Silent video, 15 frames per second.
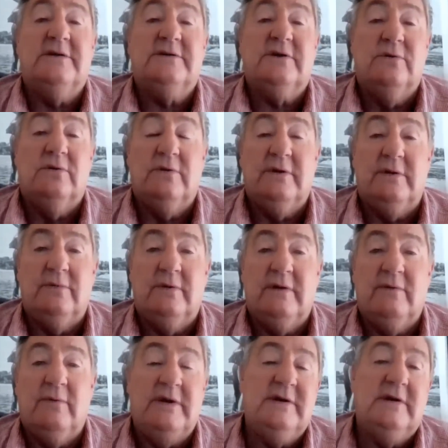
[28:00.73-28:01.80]
guy's ball and
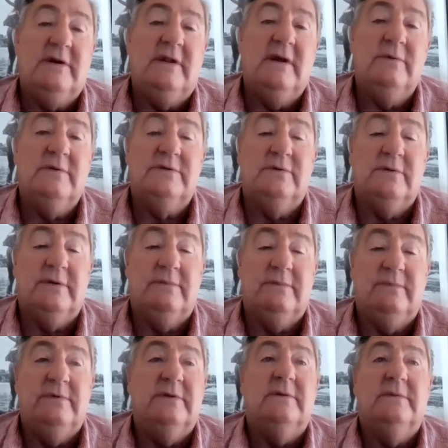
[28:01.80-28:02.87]
whatever, went in, and there was all
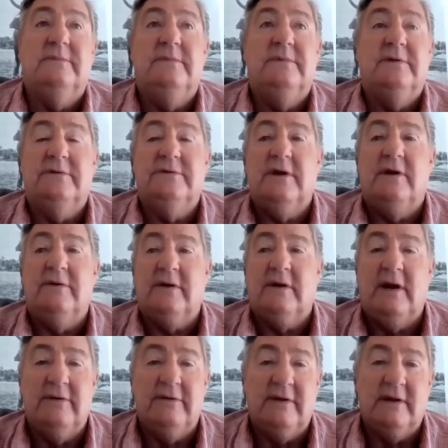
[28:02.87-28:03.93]
the stolen
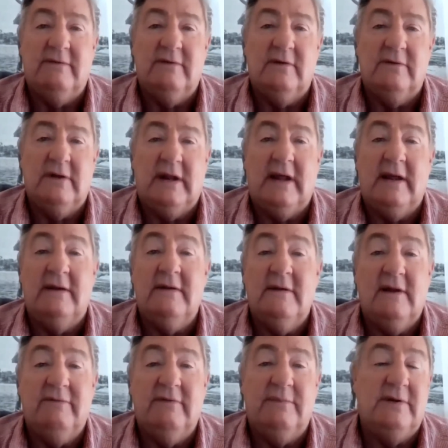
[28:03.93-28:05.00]
clothing and everything on the line,
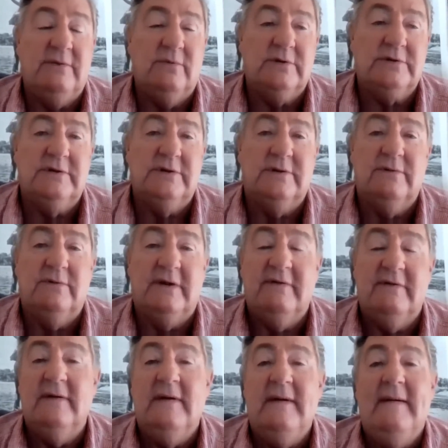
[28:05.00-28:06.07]
having been washed and
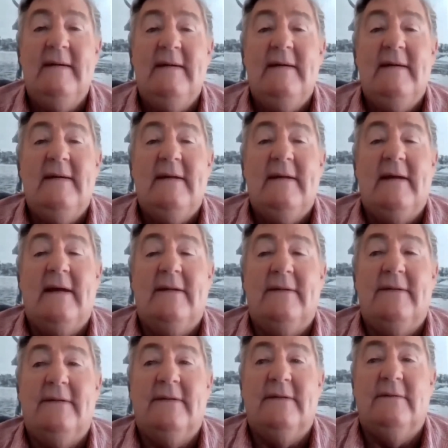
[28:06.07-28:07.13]
whatever.
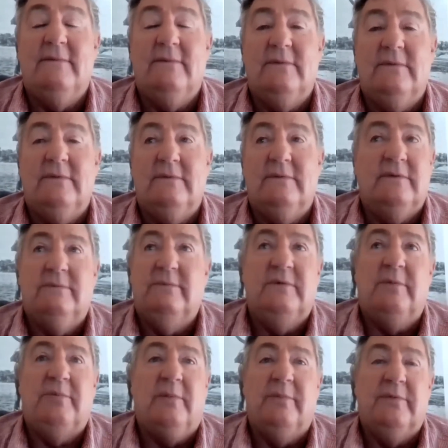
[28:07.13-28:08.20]
And
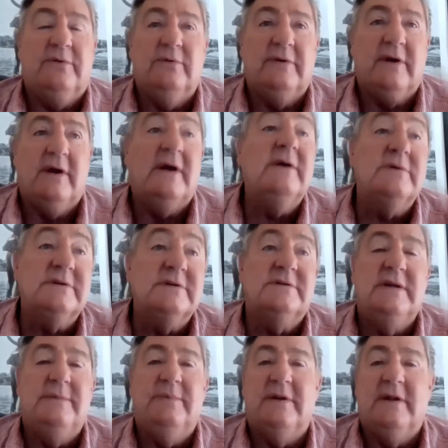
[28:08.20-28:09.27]
no problem at all. The guy was
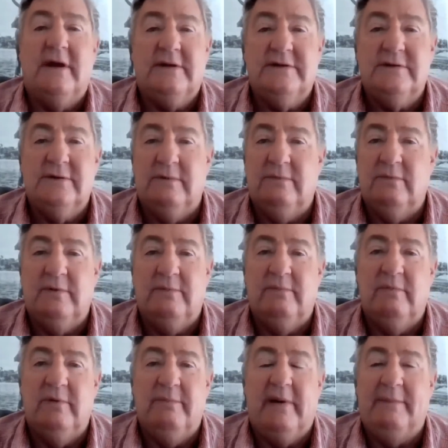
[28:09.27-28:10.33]
asleep in the hut, so
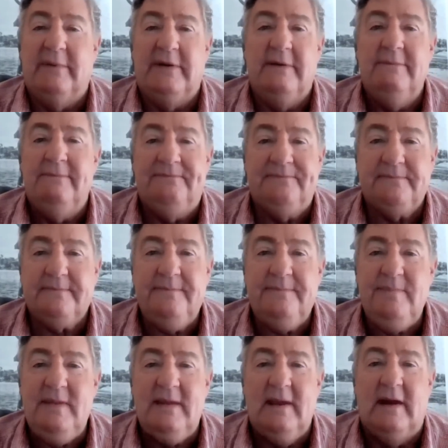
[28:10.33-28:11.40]
we bumbered him.
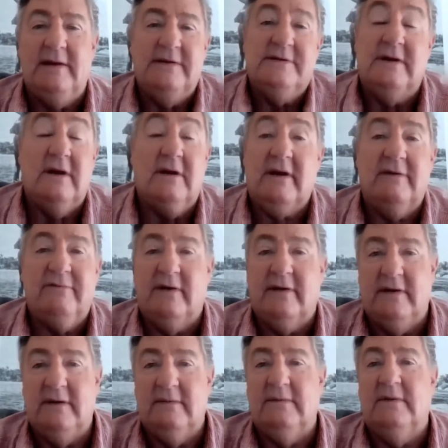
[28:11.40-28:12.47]
And he said, yeah, okay,
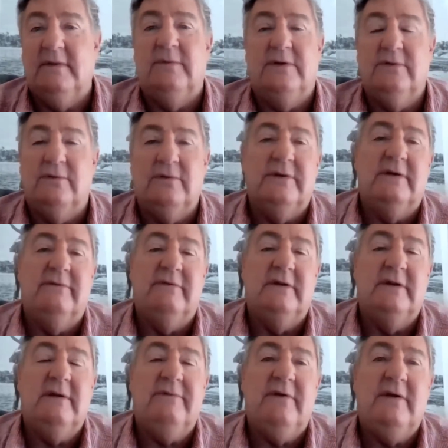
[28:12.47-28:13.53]
fine, yeah. And we took all the
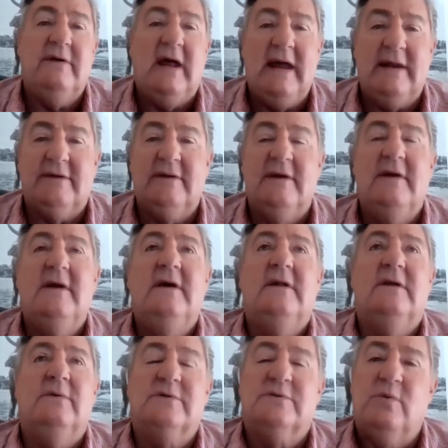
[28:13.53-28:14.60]
evidence. Then I found a hut
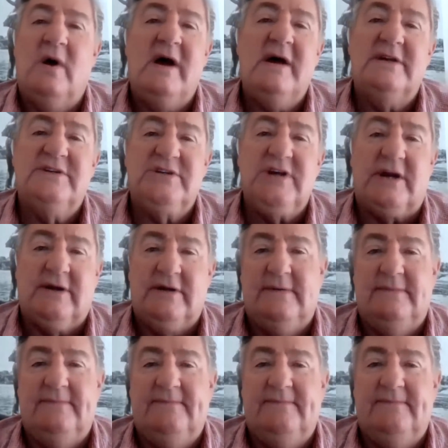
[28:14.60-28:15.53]
that was wired shut.